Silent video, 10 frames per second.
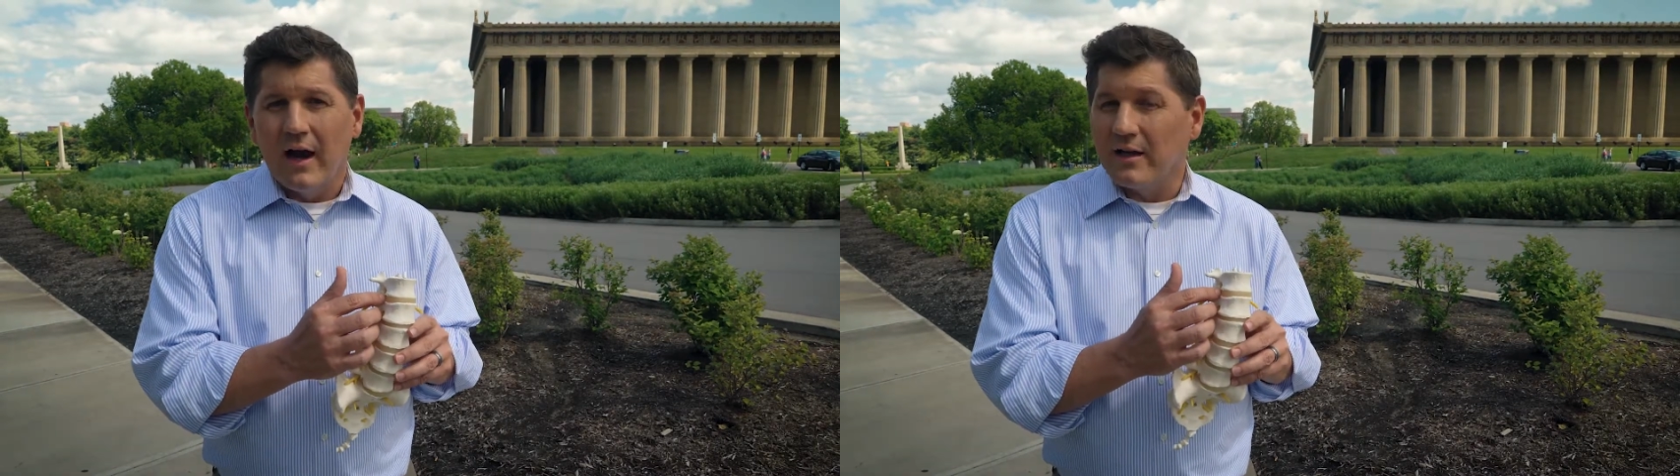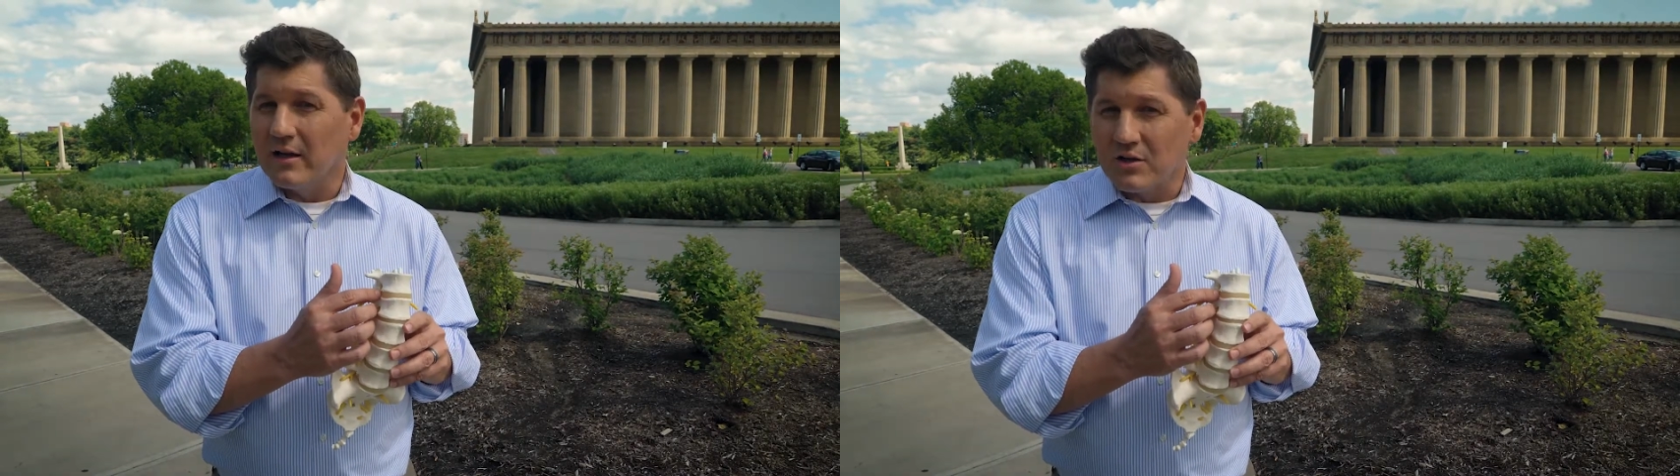
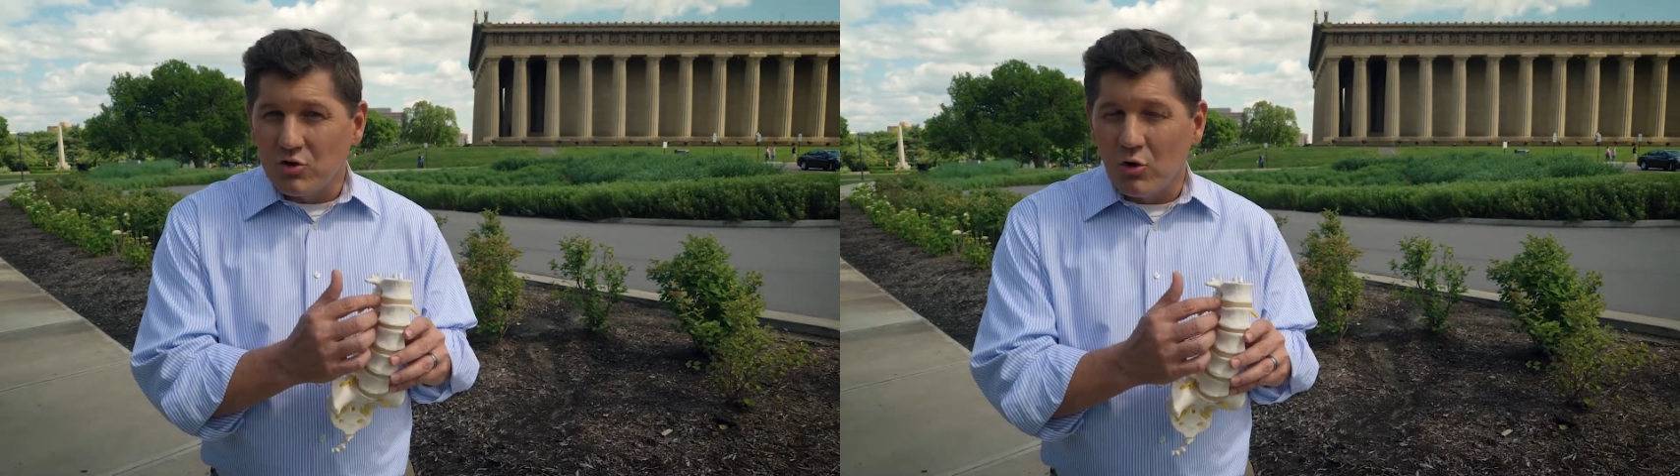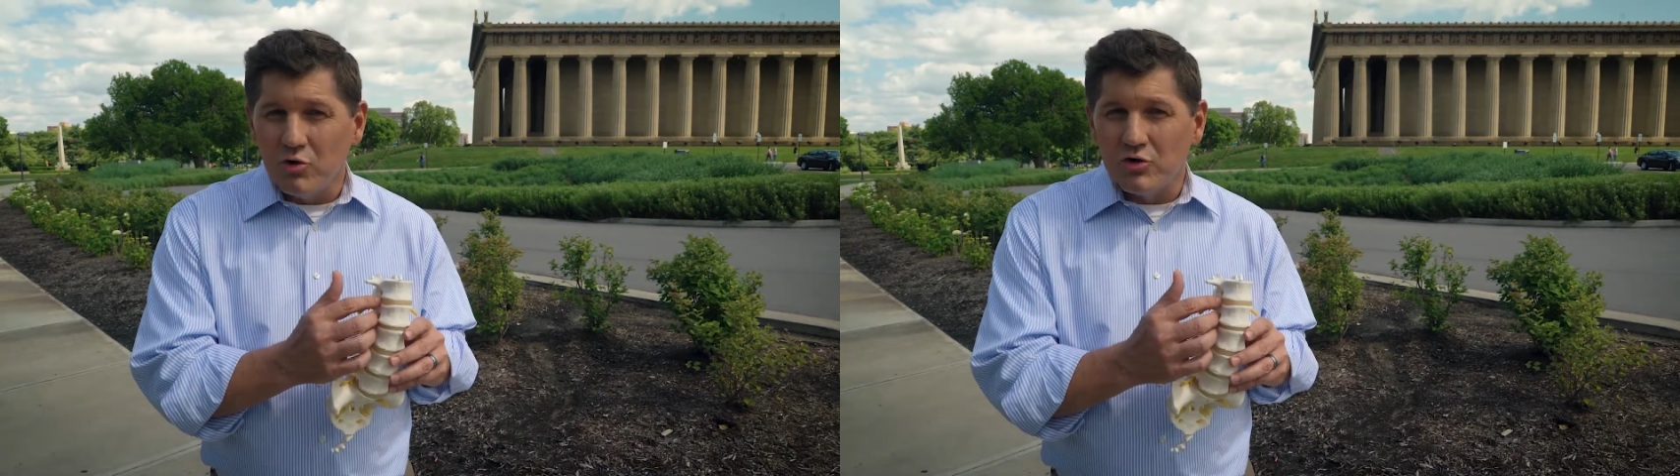And an
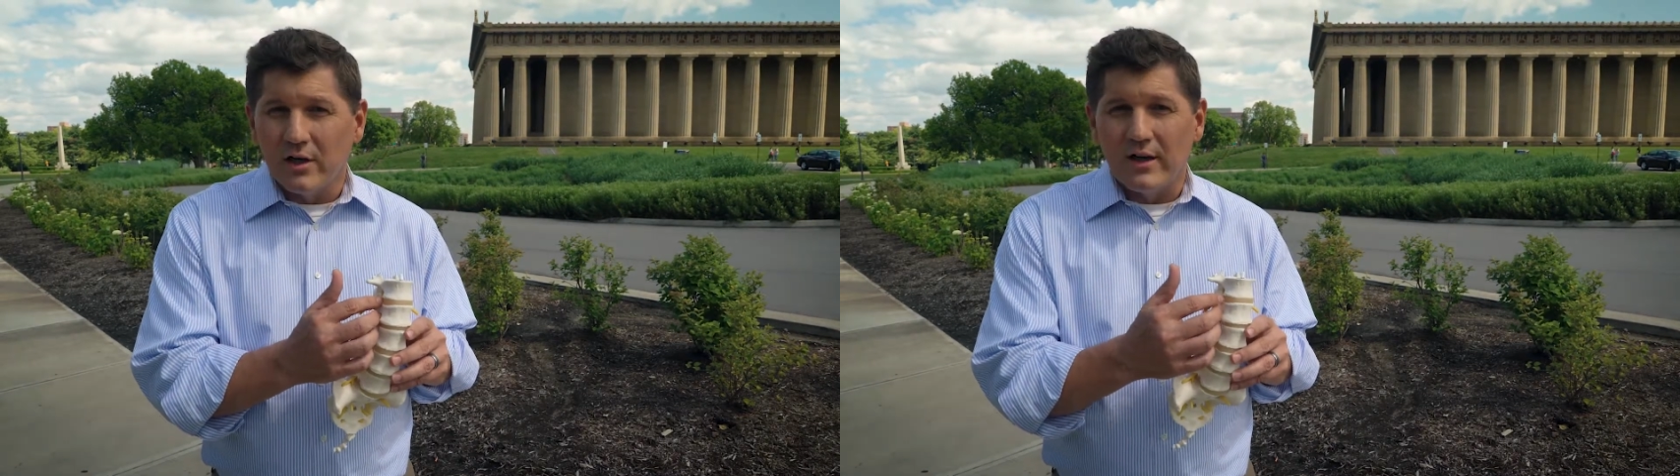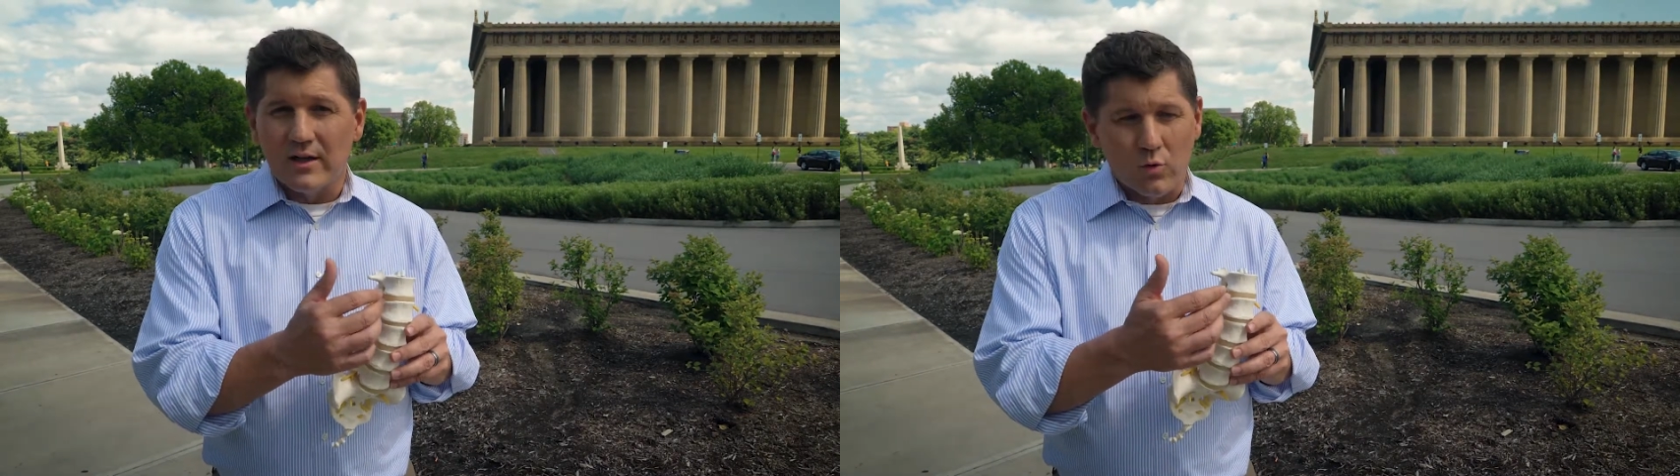
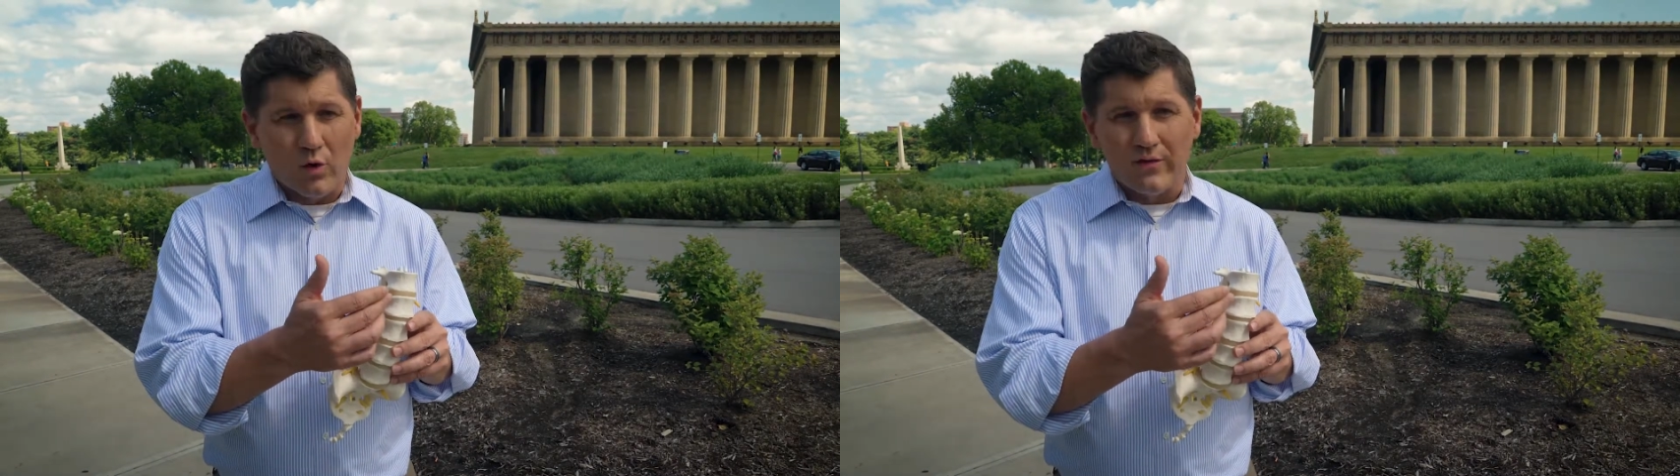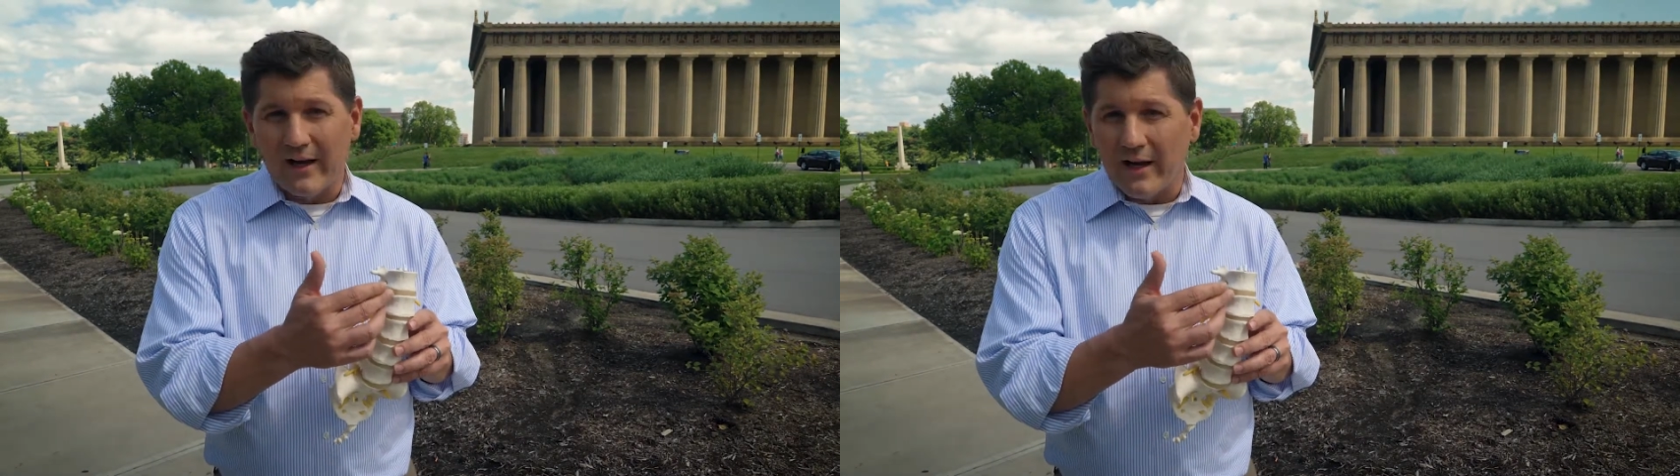extrusion is where the